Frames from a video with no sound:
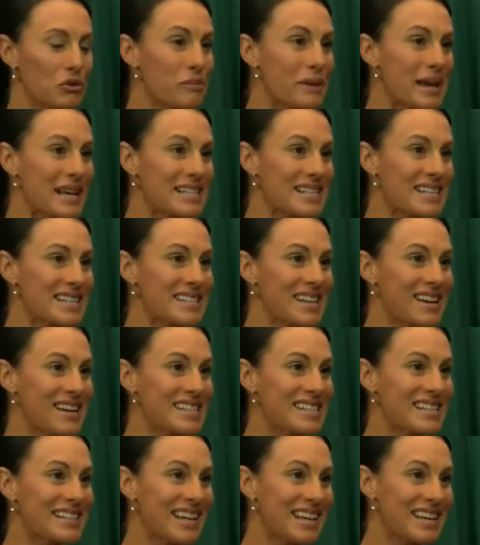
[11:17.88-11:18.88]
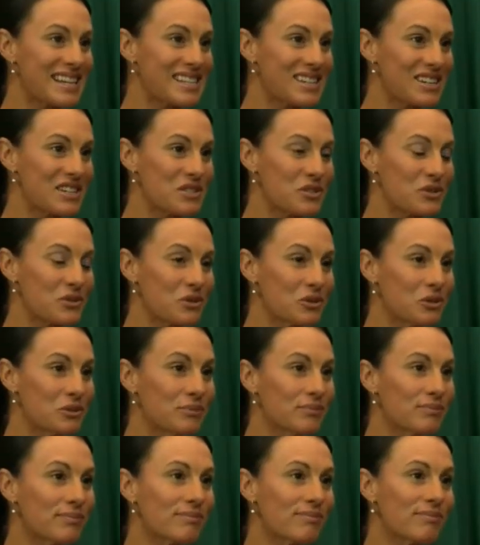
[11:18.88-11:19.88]
exercise class I
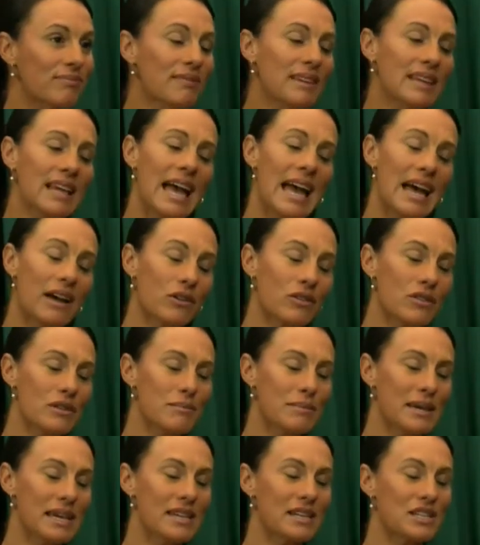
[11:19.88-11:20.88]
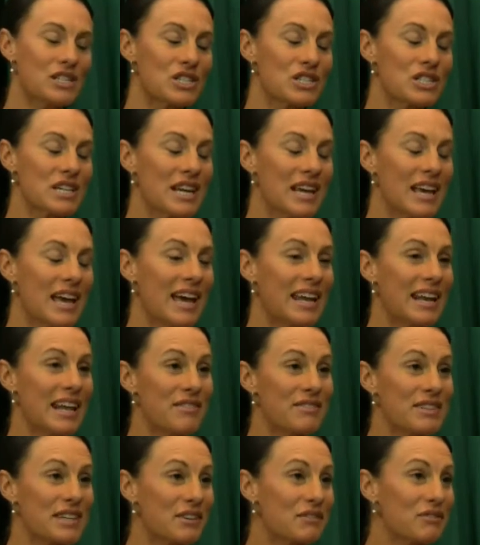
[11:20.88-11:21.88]
do out on the beach and
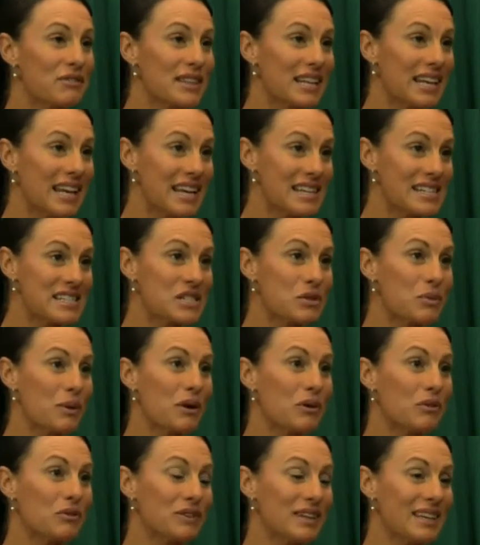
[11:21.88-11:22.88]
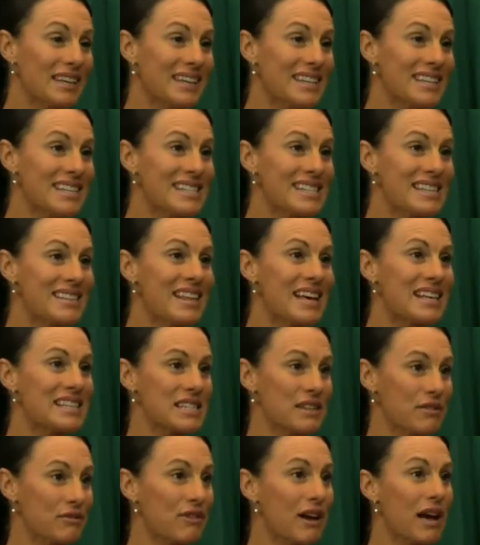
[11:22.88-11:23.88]
have done for the last 12 years, and
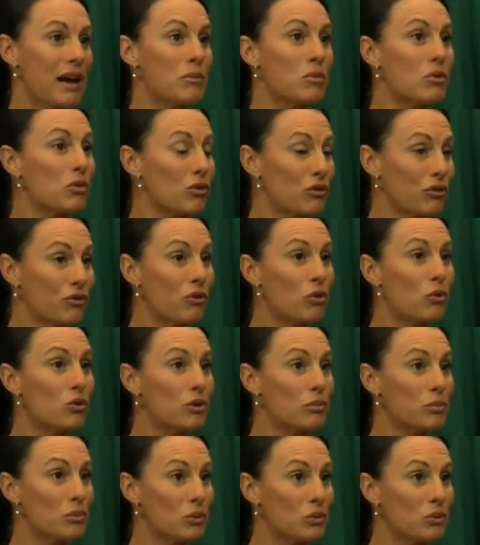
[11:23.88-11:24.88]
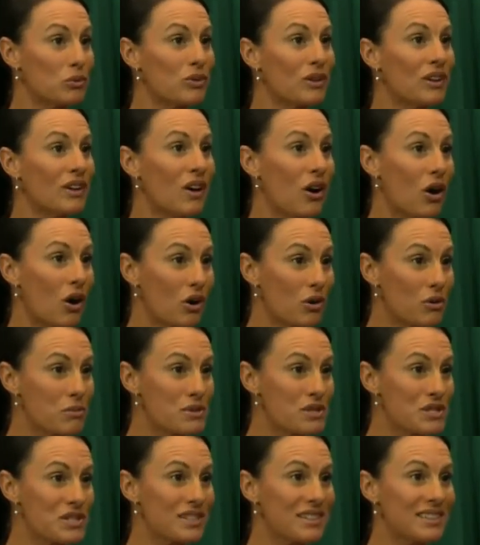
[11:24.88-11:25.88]
that's a far more affordable
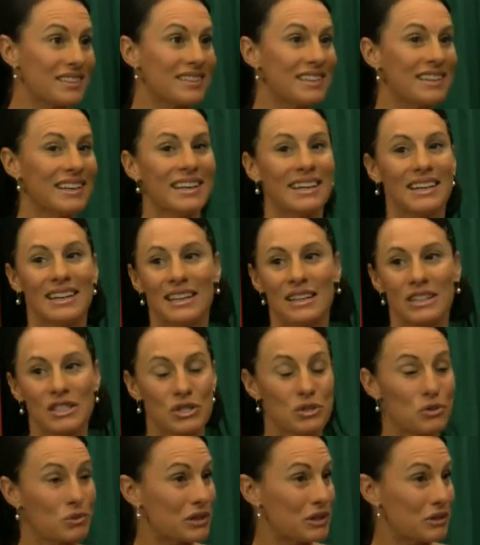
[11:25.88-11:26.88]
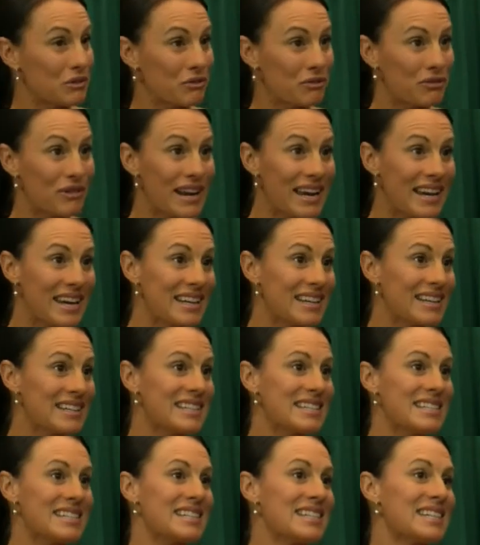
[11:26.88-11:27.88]
option. Join a
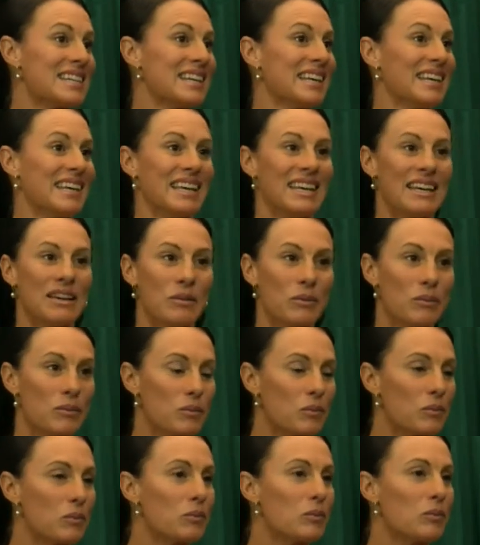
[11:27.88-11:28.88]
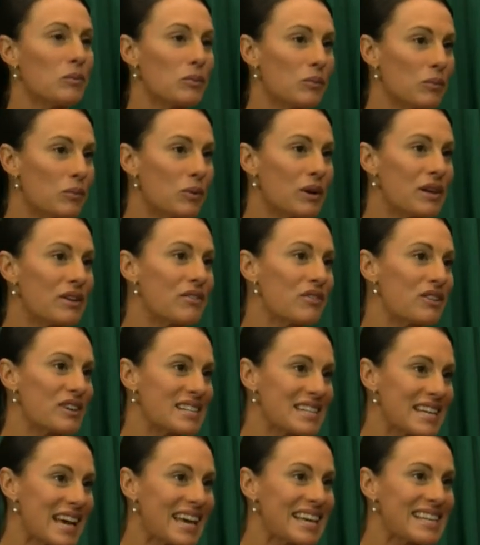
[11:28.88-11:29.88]
friend, whatever
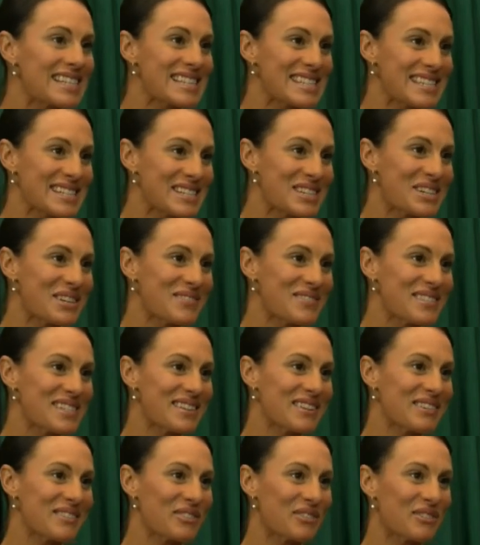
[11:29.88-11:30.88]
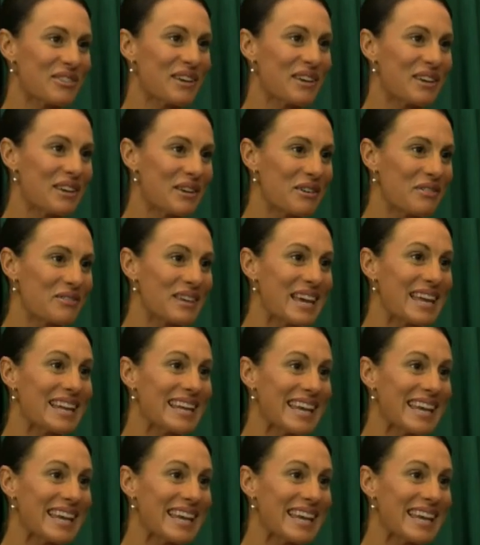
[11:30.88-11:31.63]
it takes in terms of getting